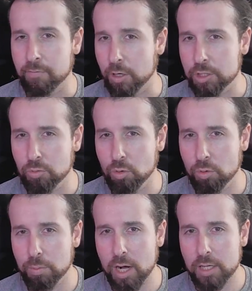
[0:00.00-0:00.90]

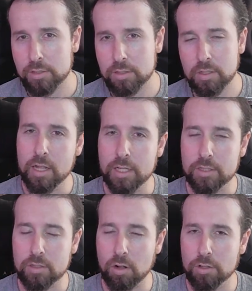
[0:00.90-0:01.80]
VirtualBox
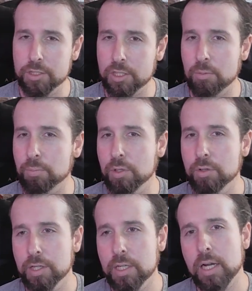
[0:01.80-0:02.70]
installed on your
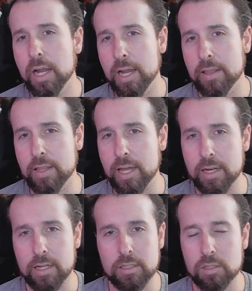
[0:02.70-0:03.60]
computer and
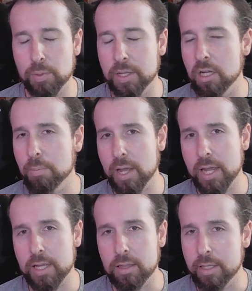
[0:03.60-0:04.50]
then spin up
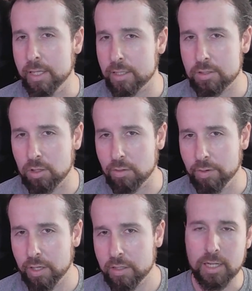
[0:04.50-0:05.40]
a Linux
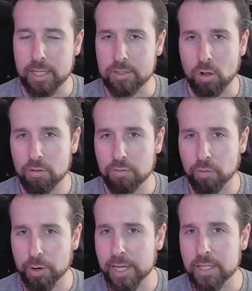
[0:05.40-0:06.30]
server. It's all
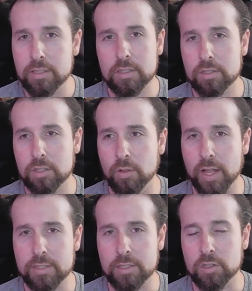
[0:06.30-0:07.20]
free, so
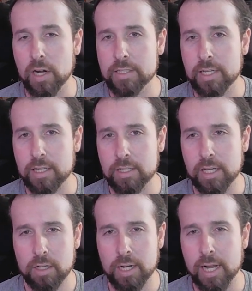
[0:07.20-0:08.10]
that's a great
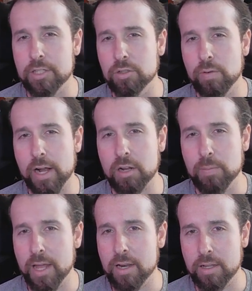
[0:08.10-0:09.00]
technique, and I do
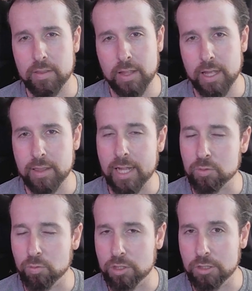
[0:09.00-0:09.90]
recommend that
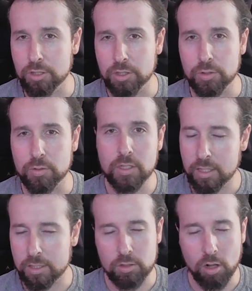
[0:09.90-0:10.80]
that's what you do.
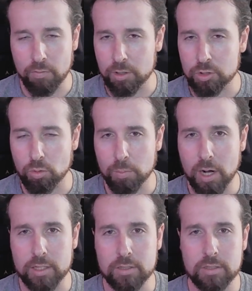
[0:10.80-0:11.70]
Install
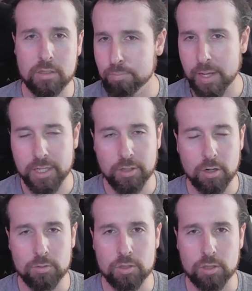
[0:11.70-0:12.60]
VirtualBox, make your
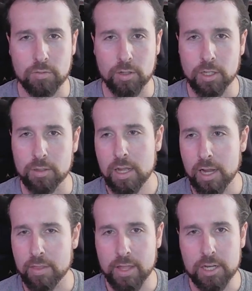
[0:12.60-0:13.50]
own server,
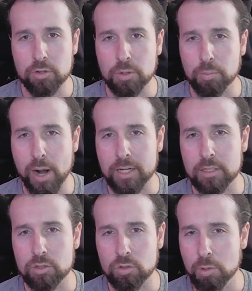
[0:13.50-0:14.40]
and then you can
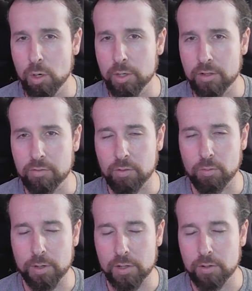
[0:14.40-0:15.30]
practice remoting for
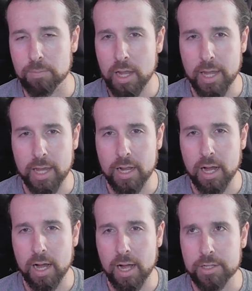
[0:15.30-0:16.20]
real. And
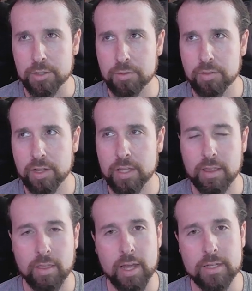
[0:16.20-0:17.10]
I do
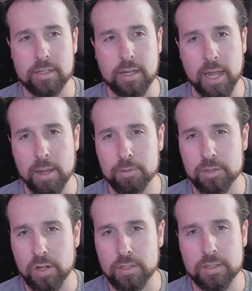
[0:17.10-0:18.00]
think that
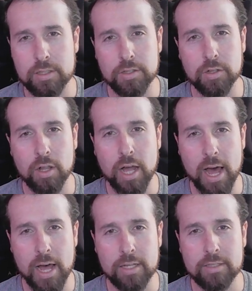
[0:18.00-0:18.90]
Amazon still
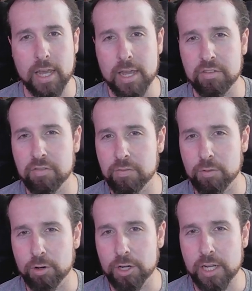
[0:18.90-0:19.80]
has a
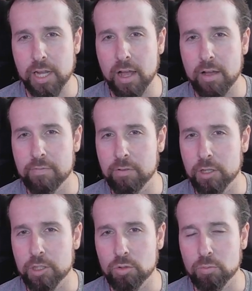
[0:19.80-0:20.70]
free
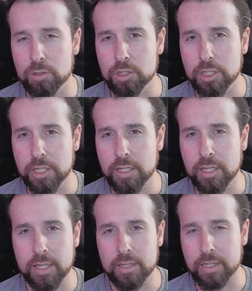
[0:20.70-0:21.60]
virtual machine
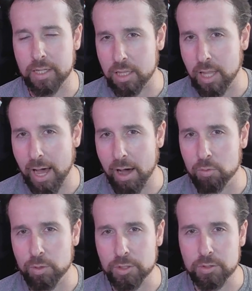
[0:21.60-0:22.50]
in the cloud
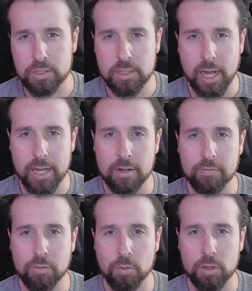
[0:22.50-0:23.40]
when you sign up
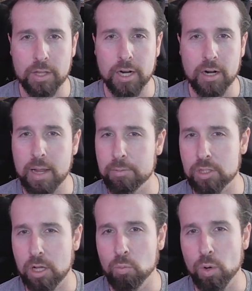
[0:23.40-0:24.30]
for their
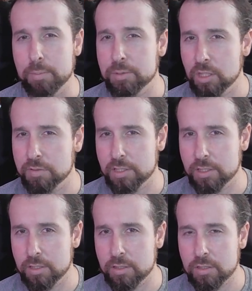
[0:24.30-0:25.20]
Amazon Web
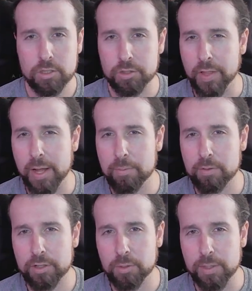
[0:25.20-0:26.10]
Services. So that
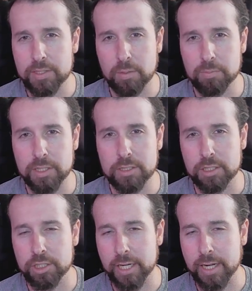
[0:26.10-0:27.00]
could be something to
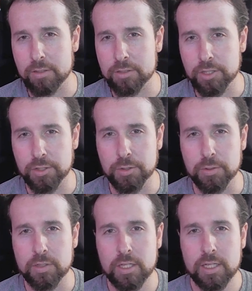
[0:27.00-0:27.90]
check out
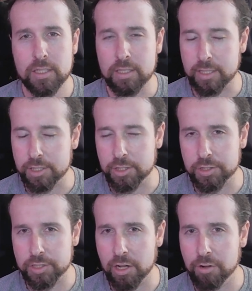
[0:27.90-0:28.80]
too, to get
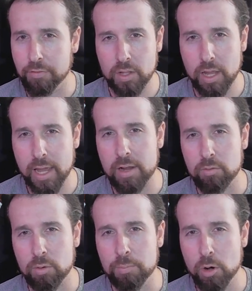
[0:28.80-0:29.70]
yourself a
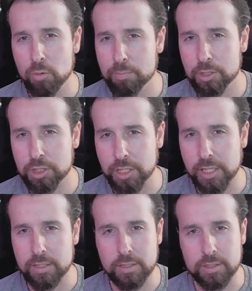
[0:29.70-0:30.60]
remote
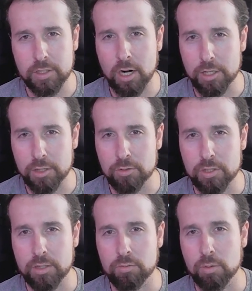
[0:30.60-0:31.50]
machine to start
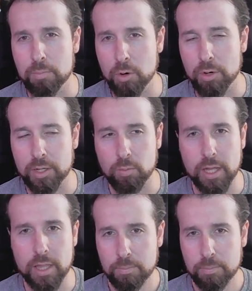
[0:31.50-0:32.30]
using remoting with.